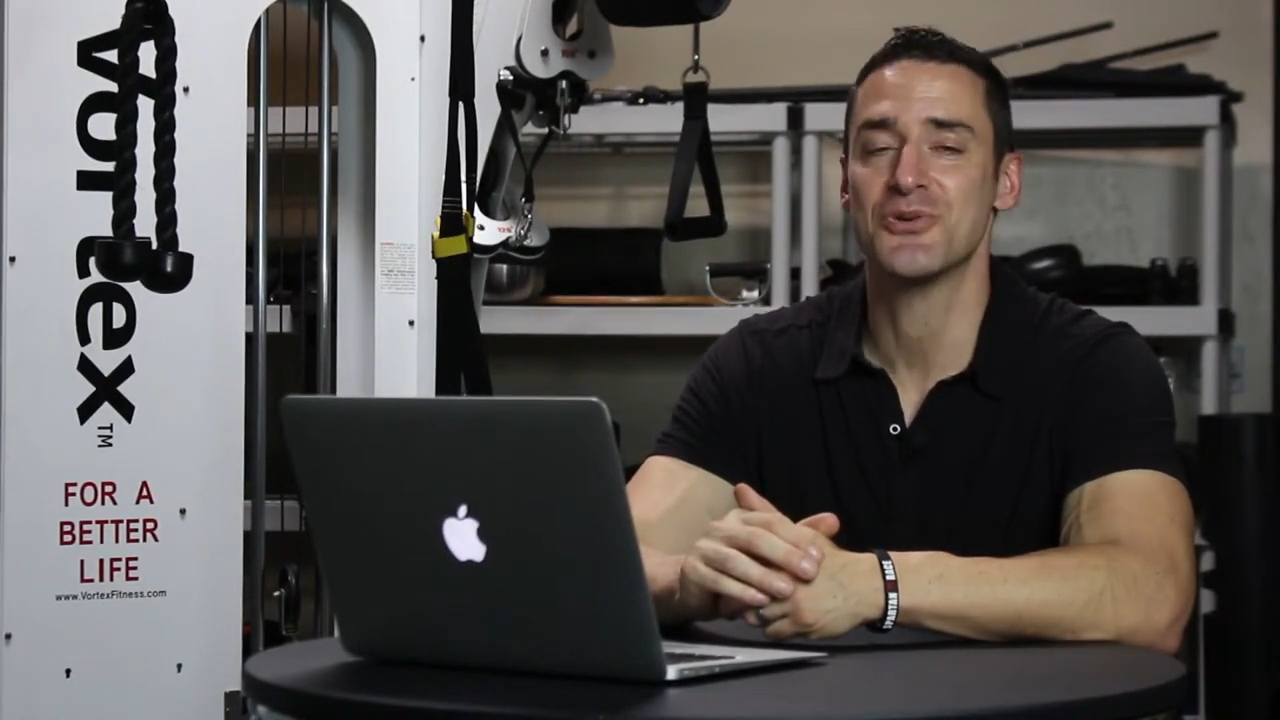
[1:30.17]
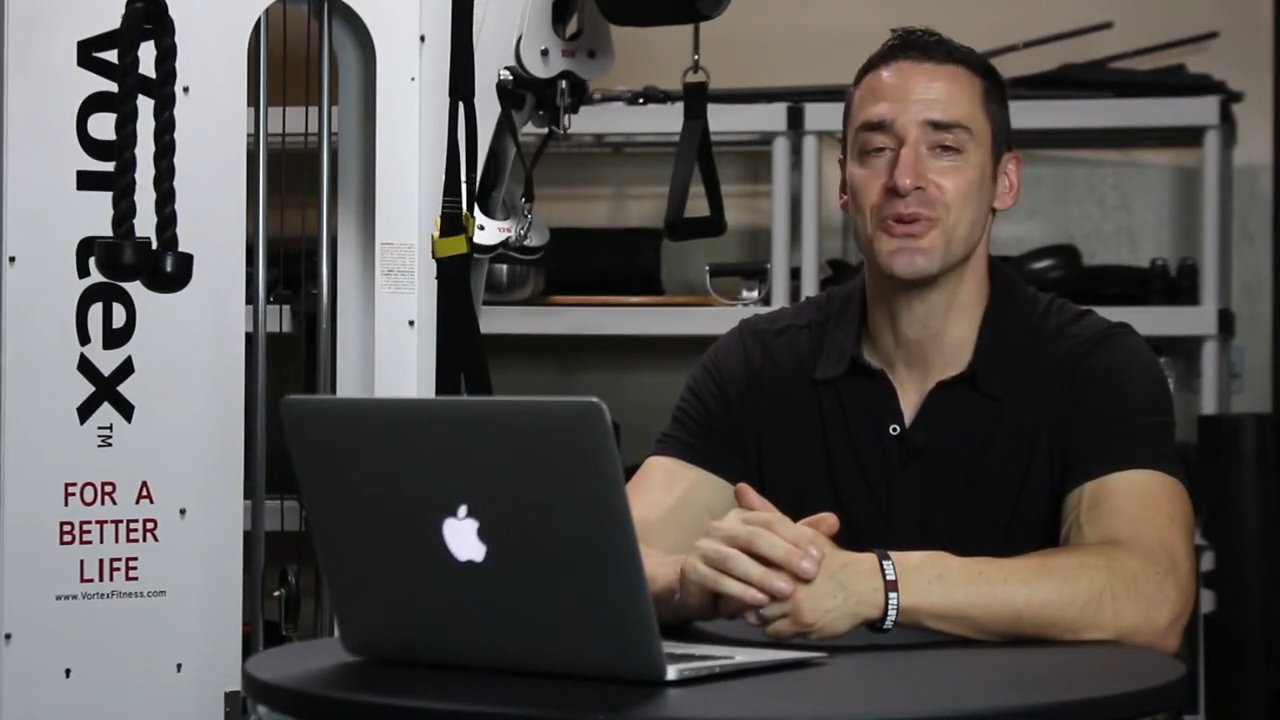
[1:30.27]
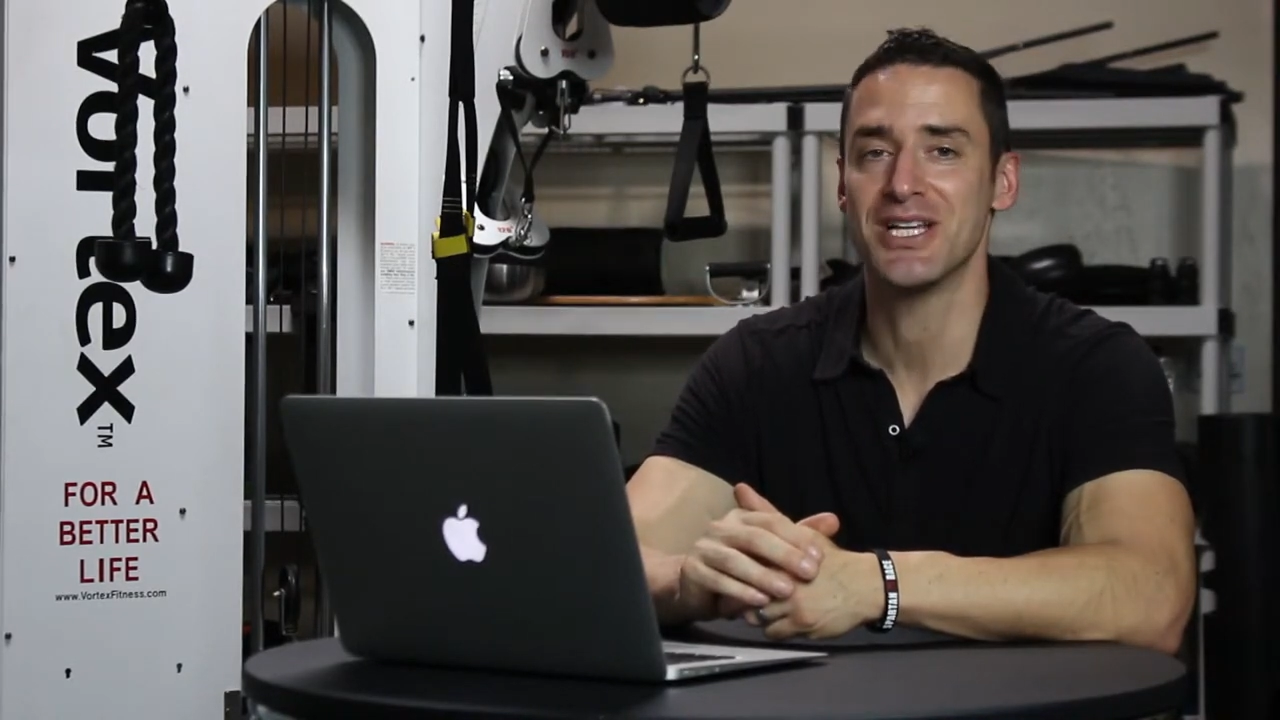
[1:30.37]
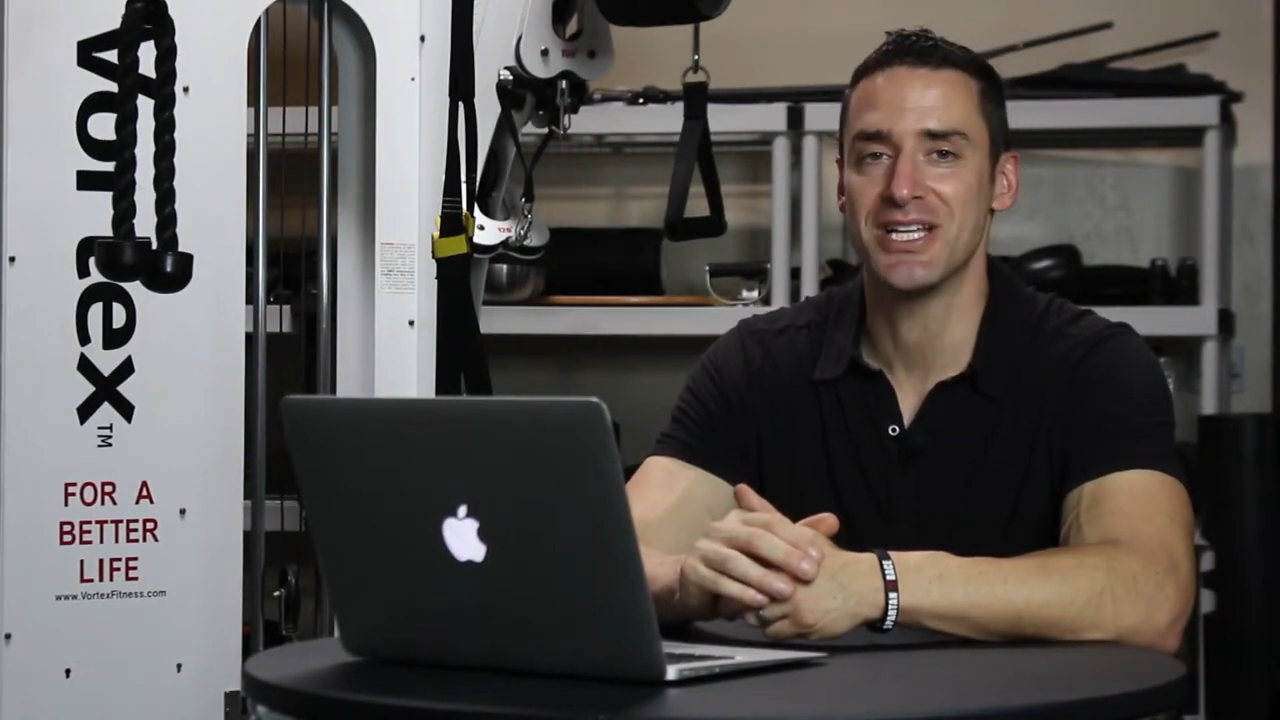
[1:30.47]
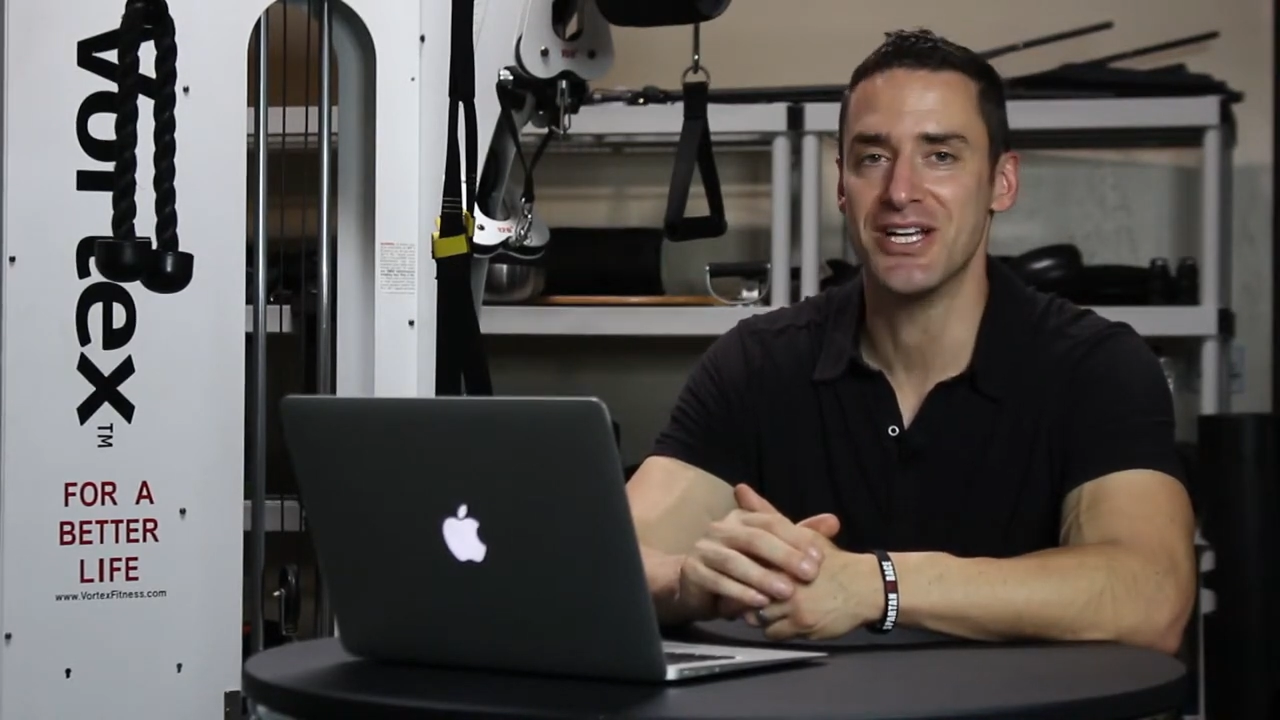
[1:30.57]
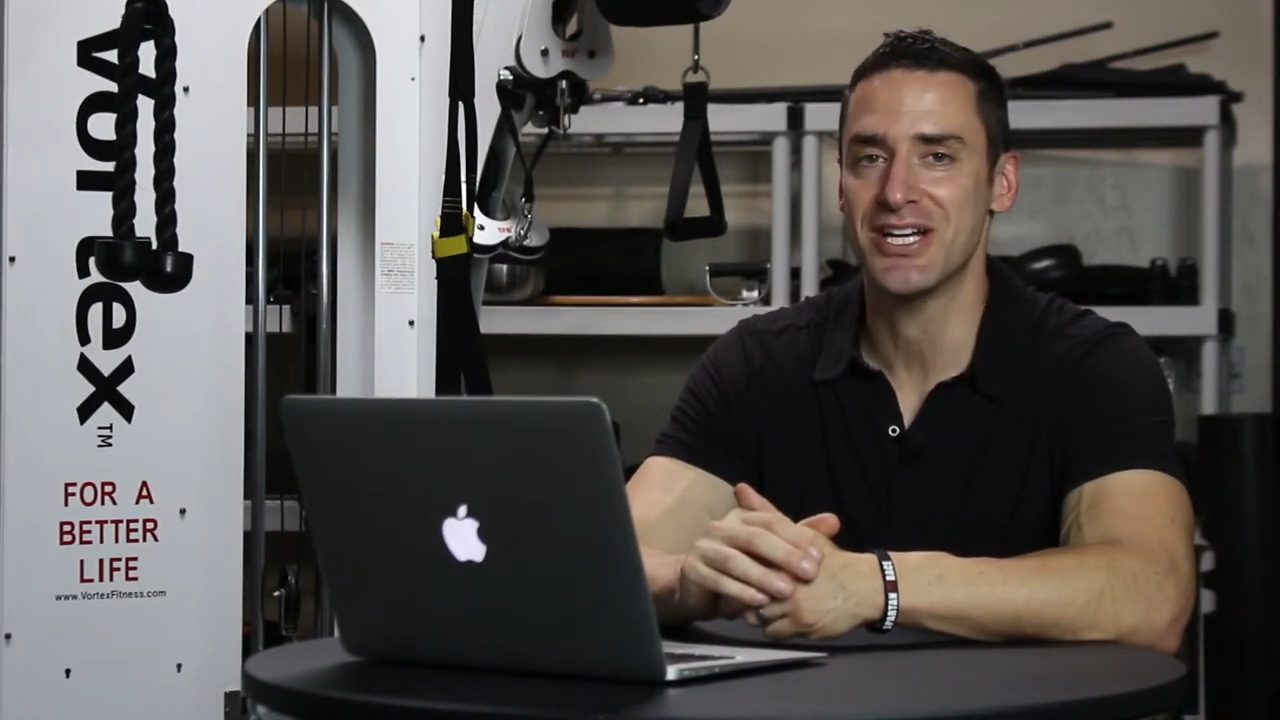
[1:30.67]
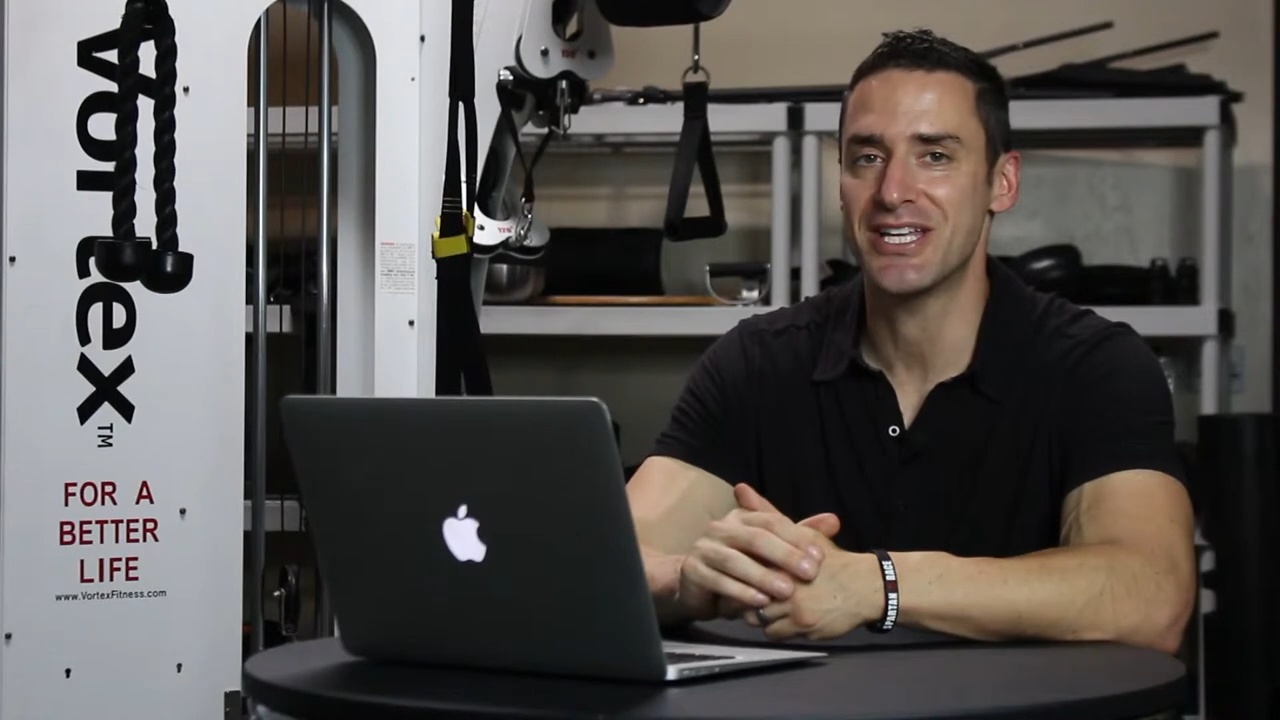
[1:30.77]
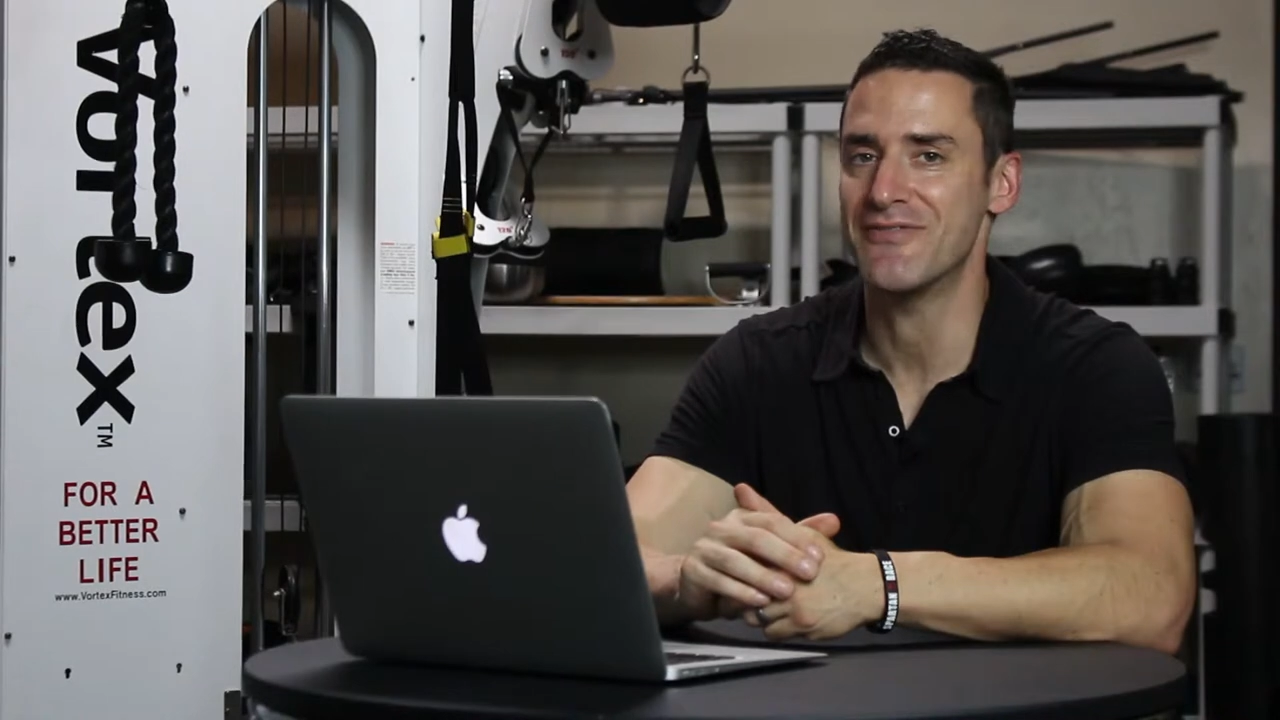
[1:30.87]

really lucky.